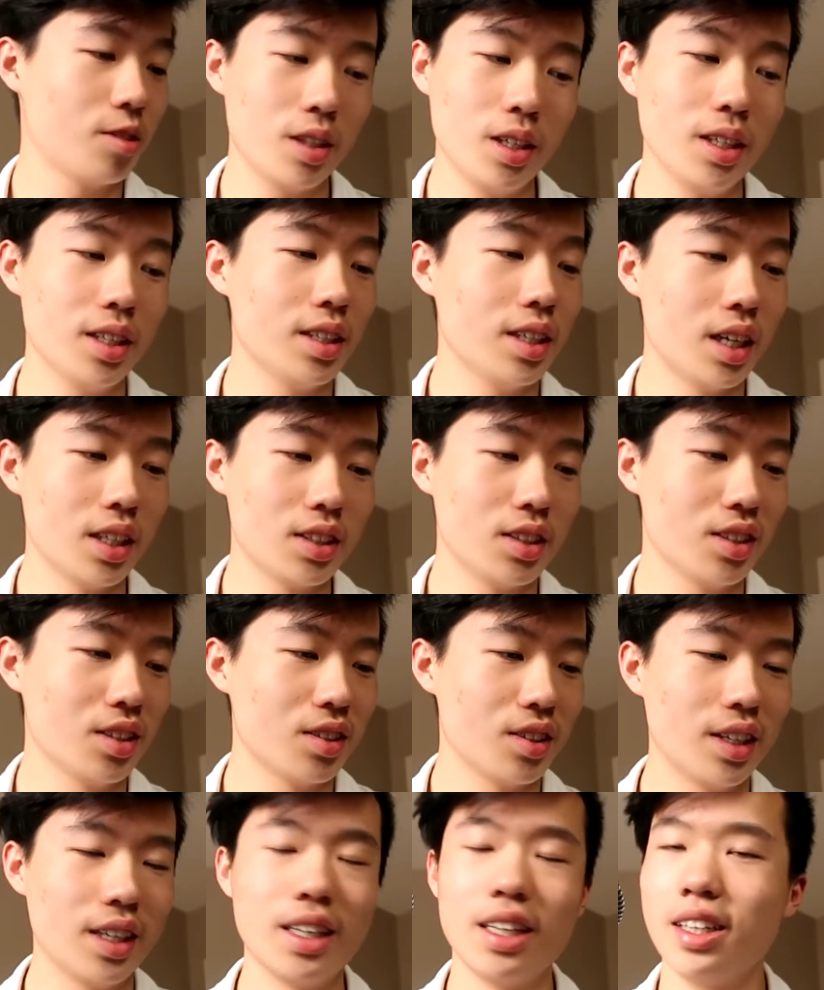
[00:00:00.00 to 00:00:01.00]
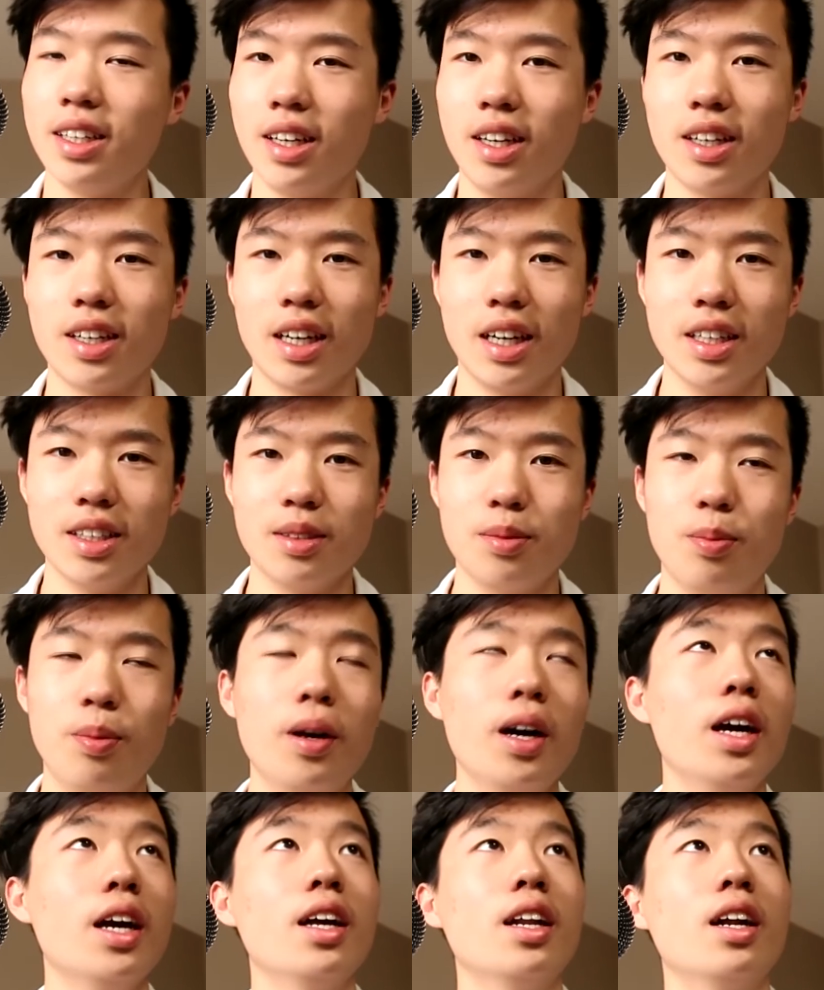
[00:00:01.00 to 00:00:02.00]
really not too great at all guys,
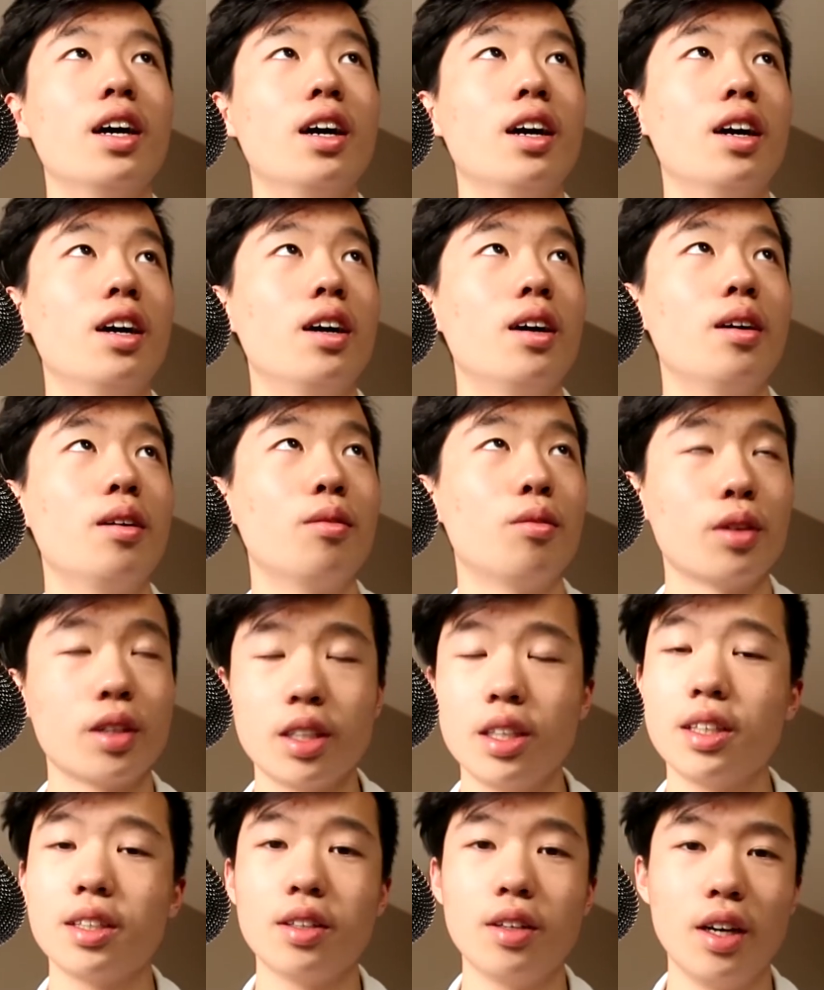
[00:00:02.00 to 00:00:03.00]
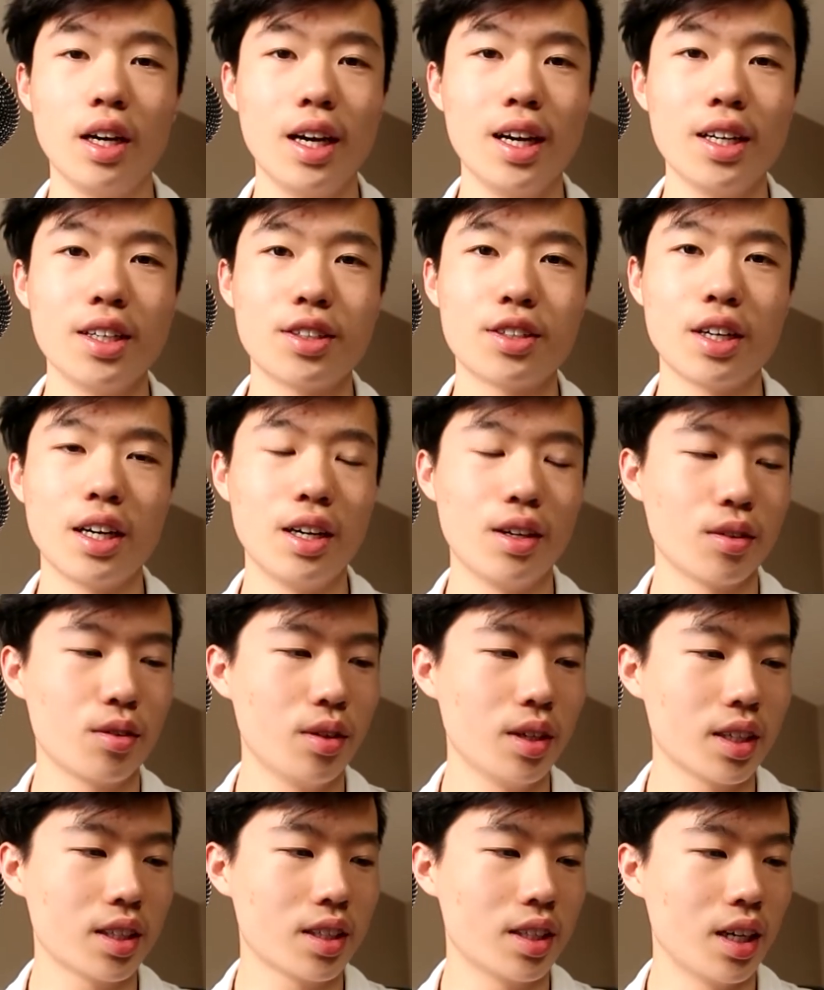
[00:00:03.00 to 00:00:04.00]
but uh, we're gonna go ahead and try
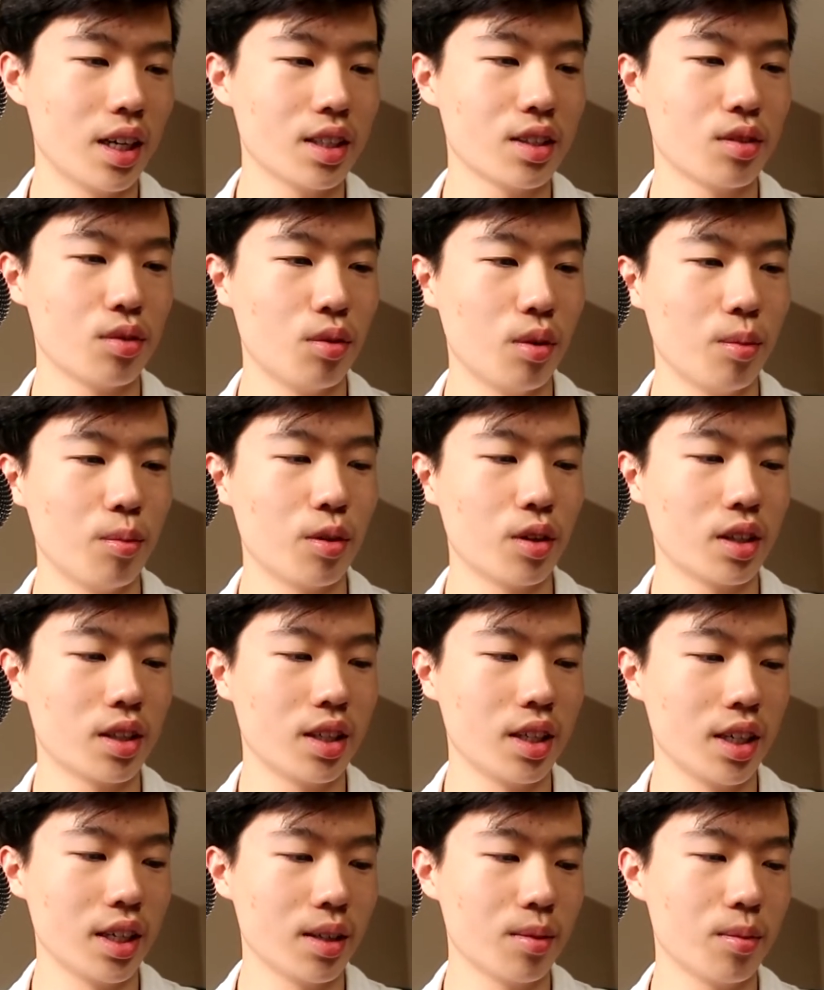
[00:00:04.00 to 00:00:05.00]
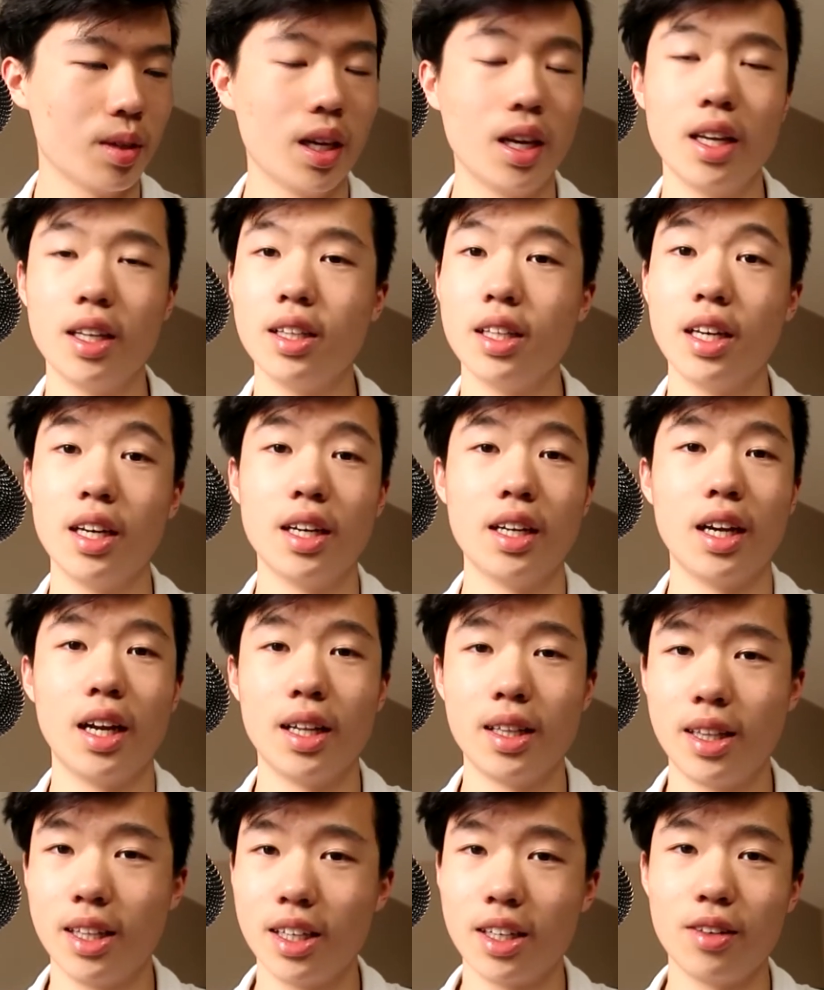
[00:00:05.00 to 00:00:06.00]
out quick thoughts, one more thing, and then
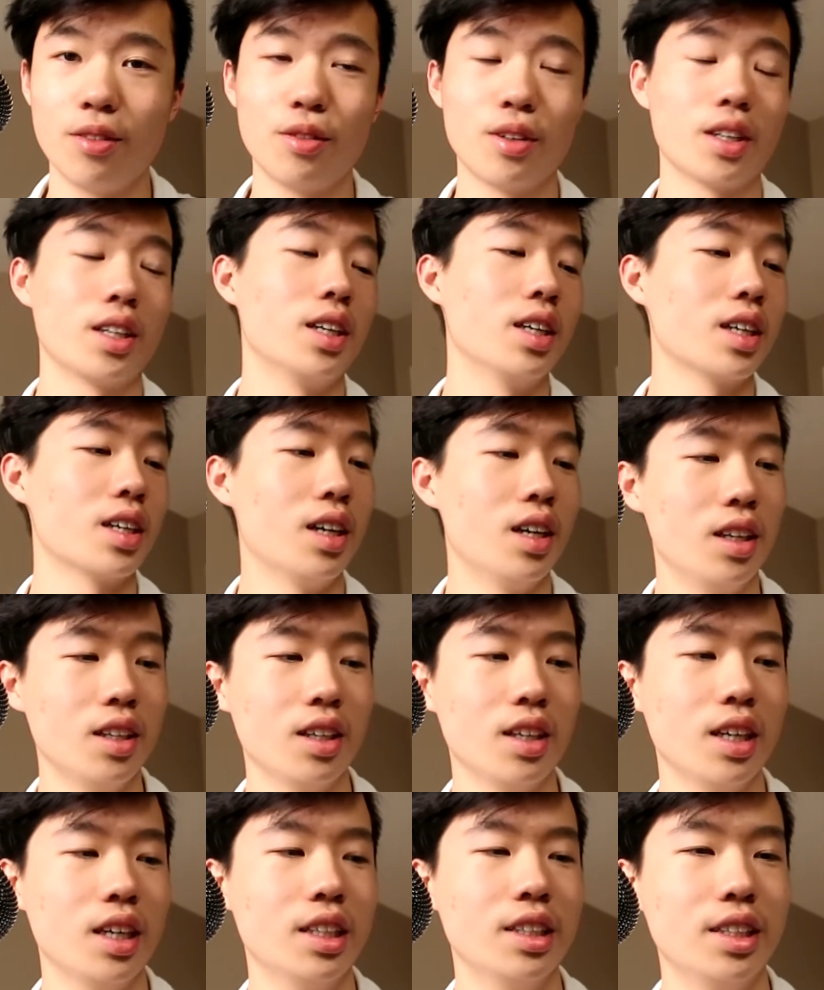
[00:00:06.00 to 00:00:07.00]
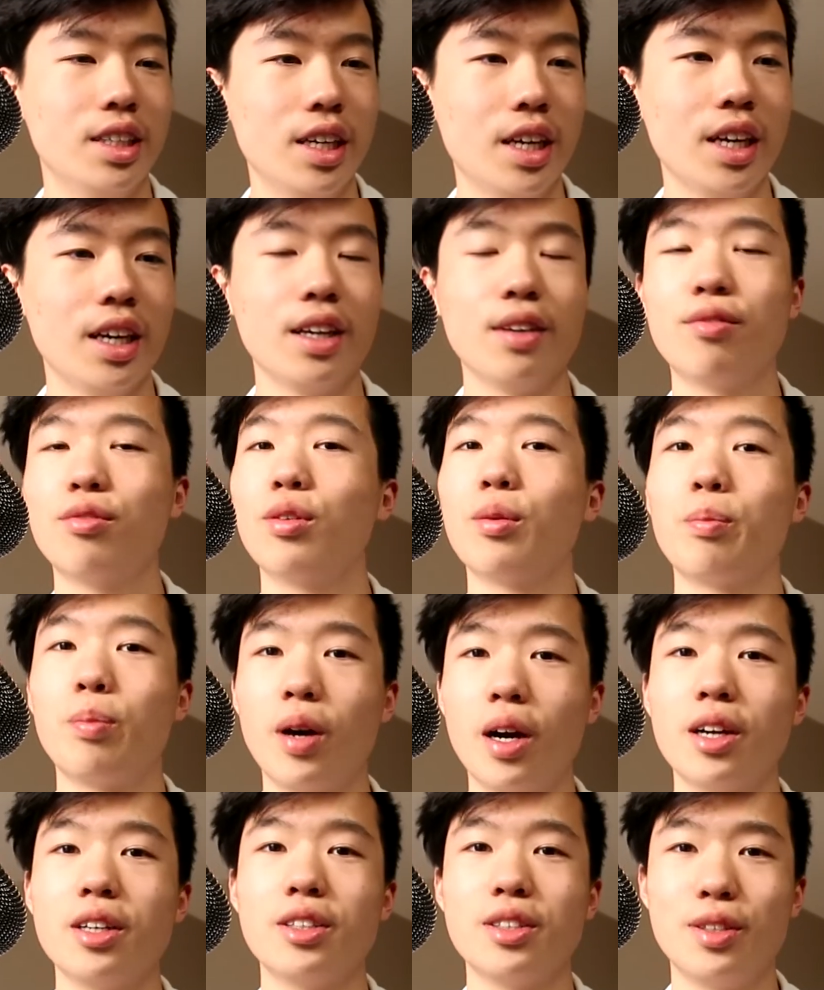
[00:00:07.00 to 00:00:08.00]
I think we're gonna call it a day for
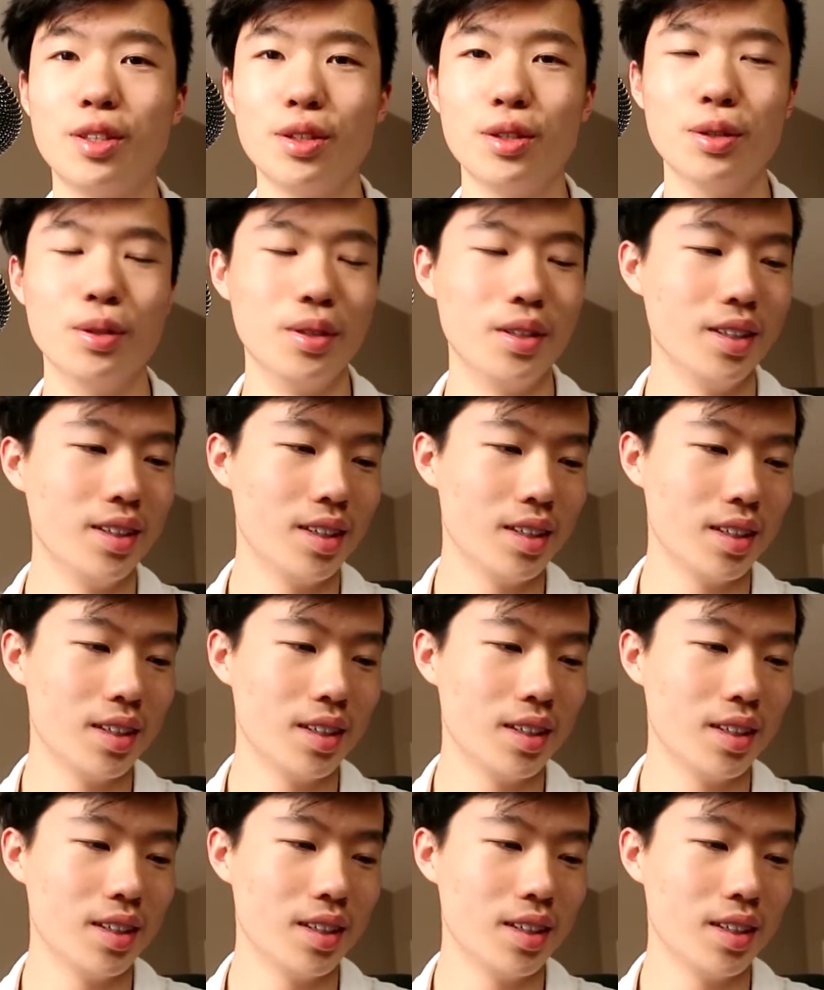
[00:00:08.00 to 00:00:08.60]
part two.